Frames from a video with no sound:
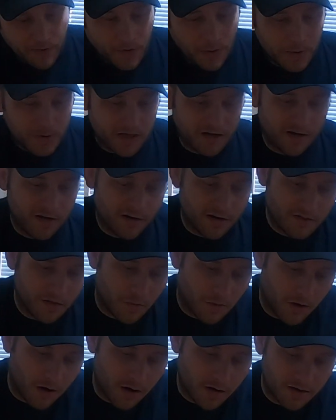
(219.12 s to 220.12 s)
of holding on to the
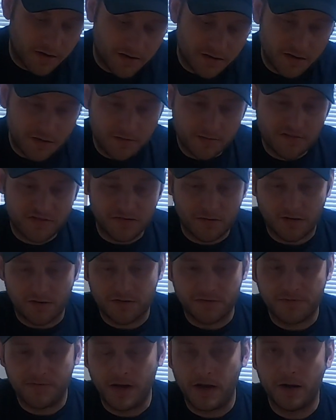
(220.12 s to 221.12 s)
water you use, so
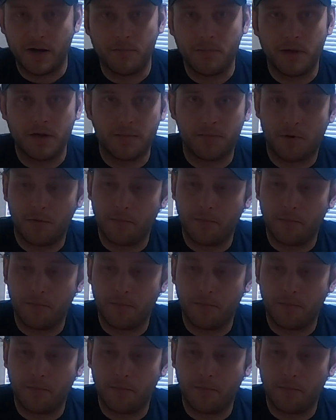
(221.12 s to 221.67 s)
there's very minimal